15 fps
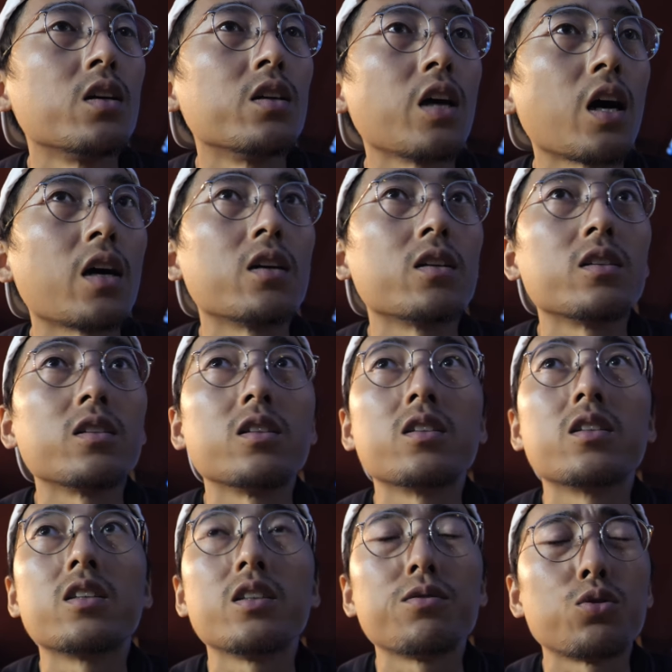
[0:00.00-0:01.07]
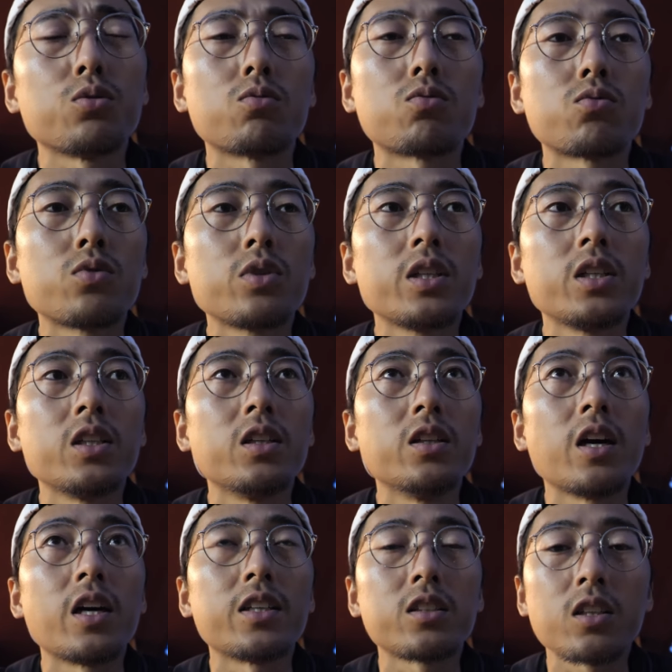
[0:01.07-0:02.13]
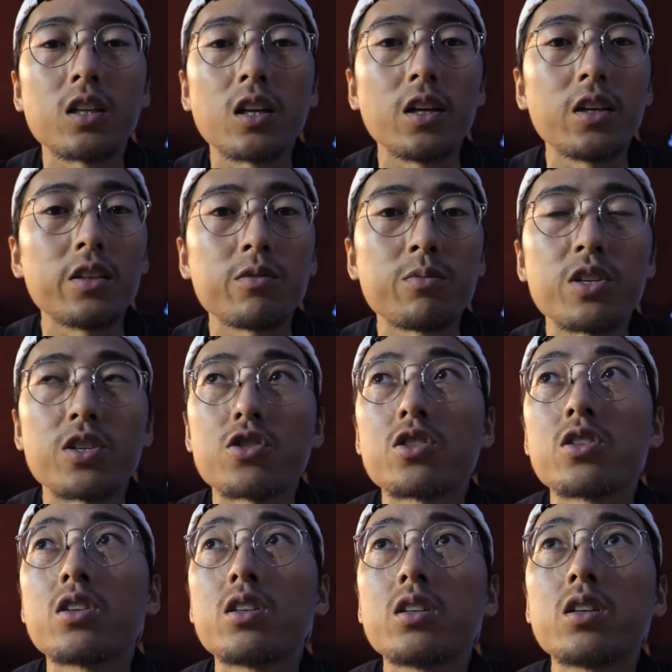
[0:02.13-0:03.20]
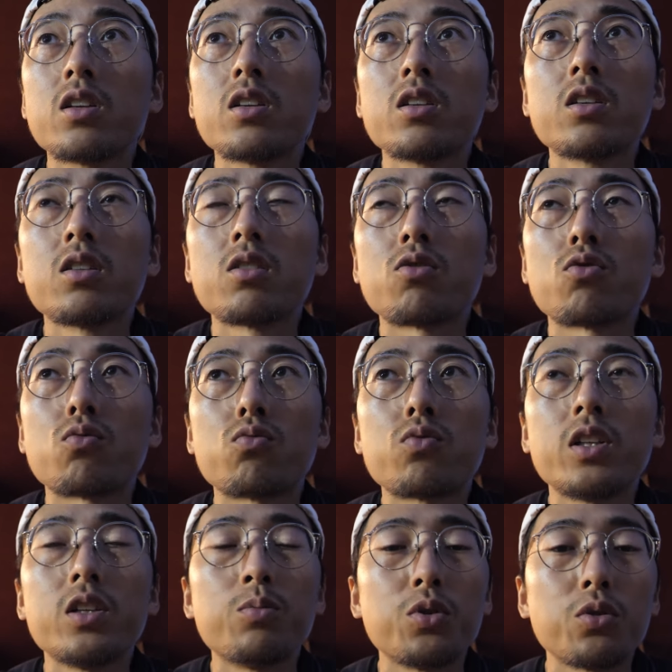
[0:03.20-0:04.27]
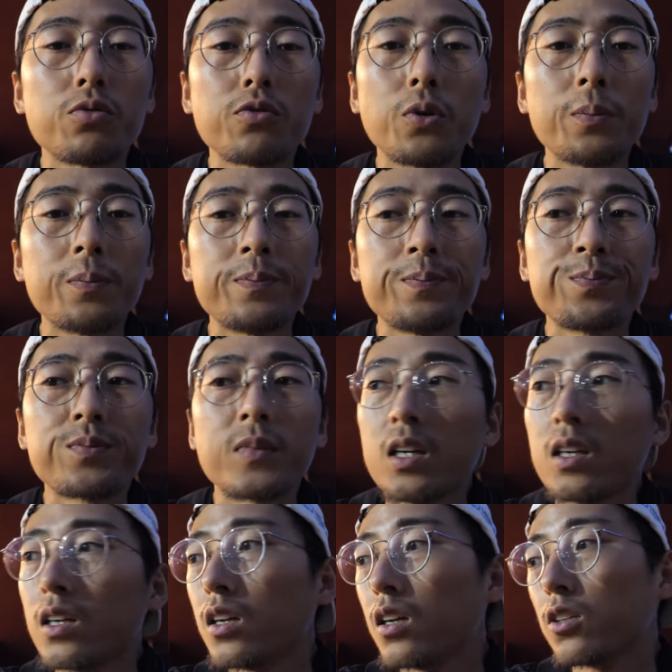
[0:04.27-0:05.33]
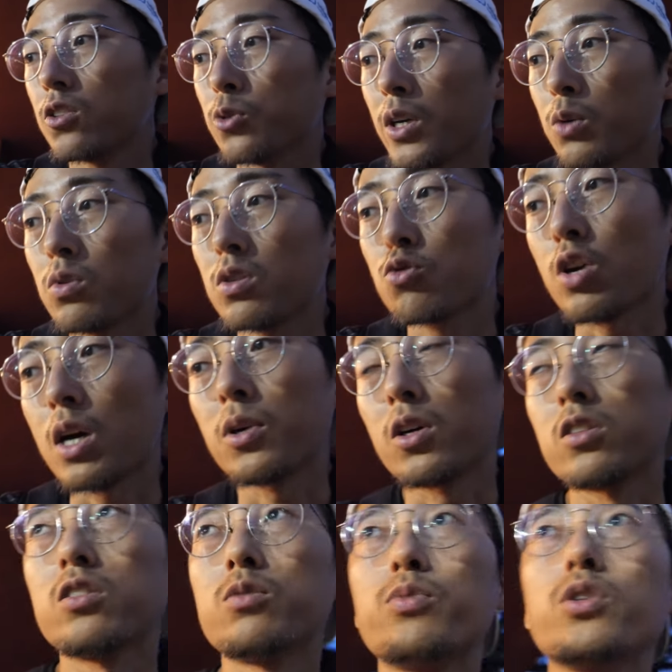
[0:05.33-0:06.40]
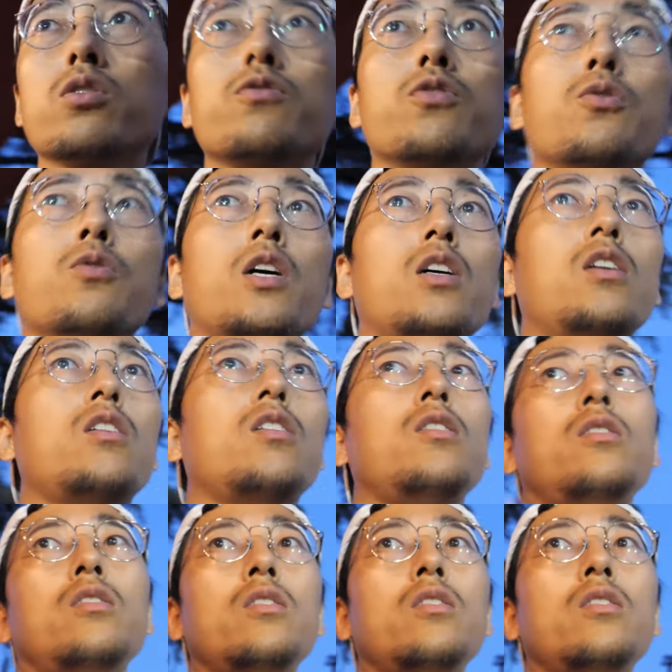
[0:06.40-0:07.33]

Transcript: it gives you really nice clean image, really beautiful. So yeah, with the tripod it's beautiful. I